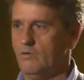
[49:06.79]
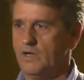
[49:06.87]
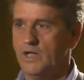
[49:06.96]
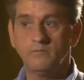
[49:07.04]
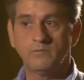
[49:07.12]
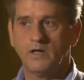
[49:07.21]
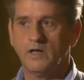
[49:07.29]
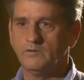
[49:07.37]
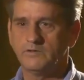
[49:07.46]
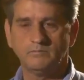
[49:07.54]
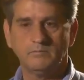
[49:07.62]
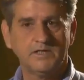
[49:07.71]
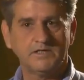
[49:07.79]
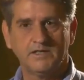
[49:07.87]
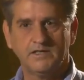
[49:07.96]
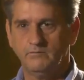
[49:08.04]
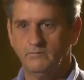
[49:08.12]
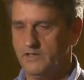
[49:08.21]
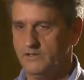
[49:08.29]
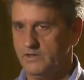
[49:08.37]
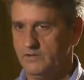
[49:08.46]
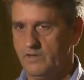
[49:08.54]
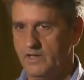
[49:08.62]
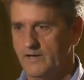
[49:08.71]
Labor law especially, he really
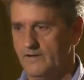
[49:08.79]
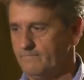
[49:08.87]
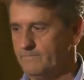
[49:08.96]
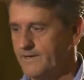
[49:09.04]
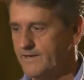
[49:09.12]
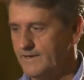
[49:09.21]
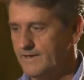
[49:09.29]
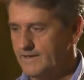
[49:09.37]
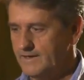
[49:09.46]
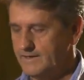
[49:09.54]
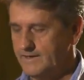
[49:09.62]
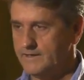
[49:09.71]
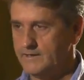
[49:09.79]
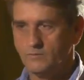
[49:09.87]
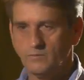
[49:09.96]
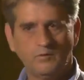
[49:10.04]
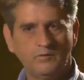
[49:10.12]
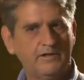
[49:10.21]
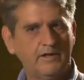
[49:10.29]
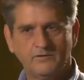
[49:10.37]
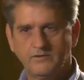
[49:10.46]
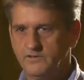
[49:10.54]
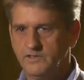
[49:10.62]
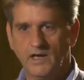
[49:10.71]
knew that. He could quote
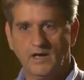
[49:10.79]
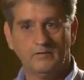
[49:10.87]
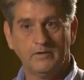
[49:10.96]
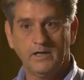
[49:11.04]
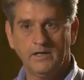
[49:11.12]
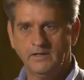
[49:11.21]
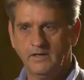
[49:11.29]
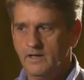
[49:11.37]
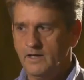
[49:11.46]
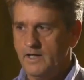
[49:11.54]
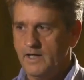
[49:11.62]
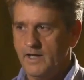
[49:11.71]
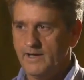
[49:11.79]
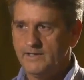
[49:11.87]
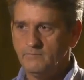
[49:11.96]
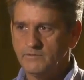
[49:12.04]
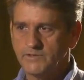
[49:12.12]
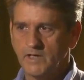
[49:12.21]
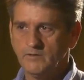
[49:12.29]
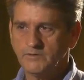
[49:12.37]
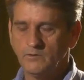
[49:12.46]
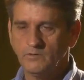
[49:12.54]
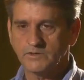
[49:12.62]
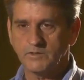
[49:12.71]
it to you all day. And he was
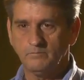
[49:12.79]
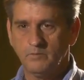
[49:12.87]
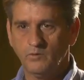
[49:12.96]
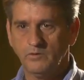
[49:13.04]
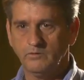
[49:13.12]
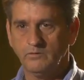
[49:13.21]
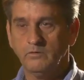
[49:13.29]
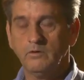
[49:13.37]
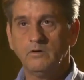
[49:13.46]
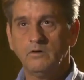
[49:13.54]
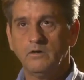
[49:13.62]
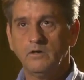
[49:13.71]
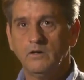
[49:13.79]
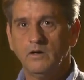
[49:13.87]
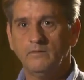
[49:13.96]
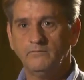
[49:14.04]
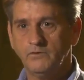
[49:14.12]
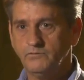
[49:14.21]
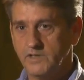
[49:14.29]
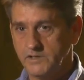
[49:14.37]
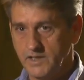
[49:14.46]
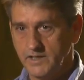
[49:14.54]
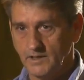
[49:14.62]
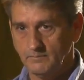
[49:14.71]
also a supporter of Eugene
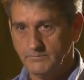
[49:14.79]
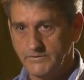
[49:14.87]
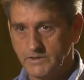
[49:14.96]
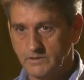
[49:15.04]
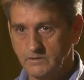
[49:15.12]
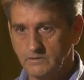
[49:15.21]
Debs.